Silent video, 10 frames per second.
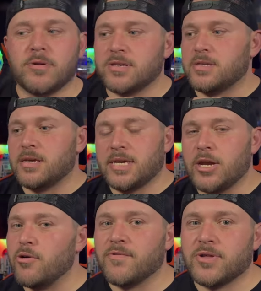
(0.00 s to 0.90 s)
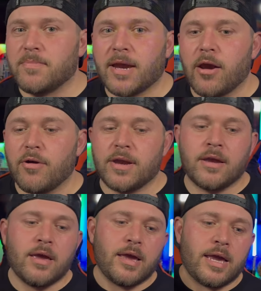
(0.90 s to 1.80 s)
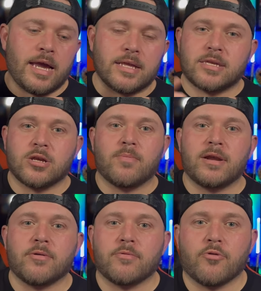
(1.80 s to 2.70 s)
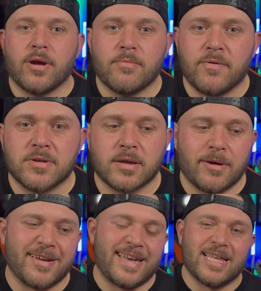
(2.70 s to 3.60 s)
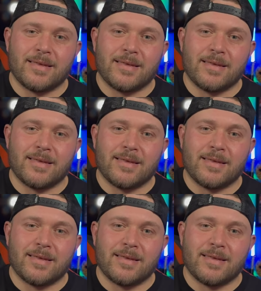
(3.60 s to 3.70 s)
much the year of Jim Carrey. He had so many great movies come out. He had